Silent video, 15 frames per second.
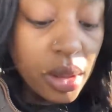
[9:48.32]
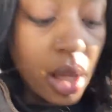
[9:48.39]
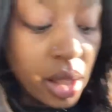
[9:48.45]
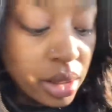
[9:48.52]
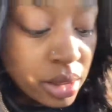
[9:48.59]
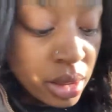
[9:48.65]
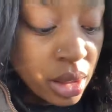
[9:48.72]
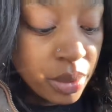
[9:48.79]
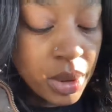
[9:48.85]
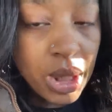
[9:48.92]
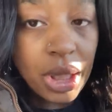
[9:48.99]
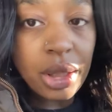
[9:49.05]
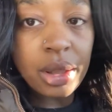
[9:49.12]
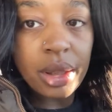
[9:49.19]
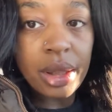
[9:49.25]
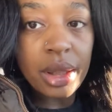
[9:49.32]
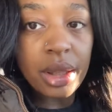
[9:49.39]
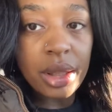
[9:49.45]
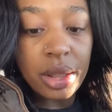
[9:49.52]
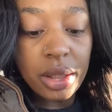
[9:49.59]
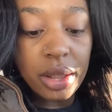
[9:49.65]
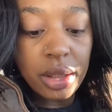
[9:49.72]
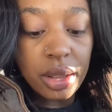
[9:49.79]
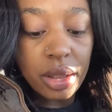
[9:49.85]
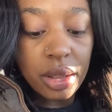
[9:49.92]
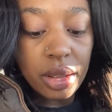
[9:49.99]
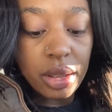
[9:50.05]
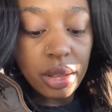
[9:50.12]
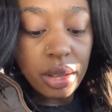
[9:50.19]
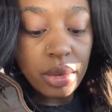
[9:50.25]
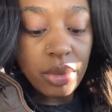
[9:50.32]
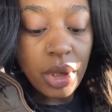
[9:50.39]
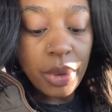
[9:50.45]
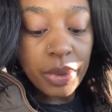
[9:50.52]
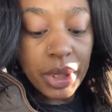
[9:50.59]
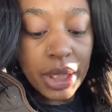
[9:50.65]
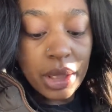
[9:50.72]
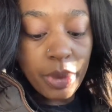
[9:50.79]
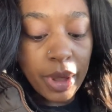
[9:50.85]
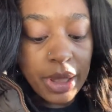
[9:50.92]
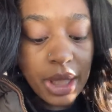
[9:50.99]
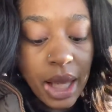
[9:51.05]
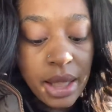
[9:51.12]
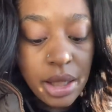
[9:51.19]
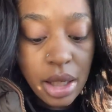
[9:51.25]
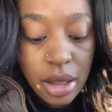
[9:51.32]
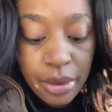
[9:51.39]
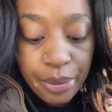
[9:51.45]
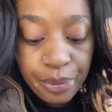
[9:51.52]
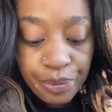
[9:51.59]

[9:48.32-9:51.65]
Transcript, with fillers: I ended up getting the pumpkin spice latte.